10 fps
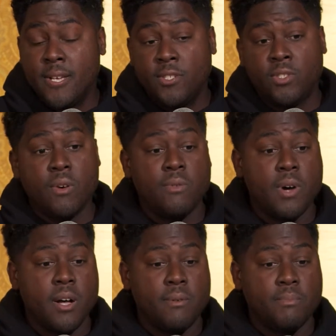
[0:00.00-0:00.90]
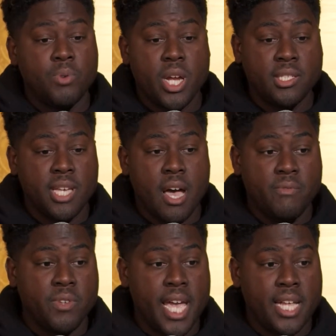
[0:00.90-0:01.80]
So um, praise God
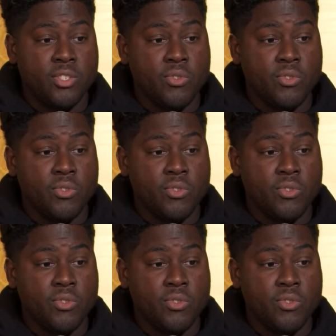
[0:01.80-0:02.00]
for that.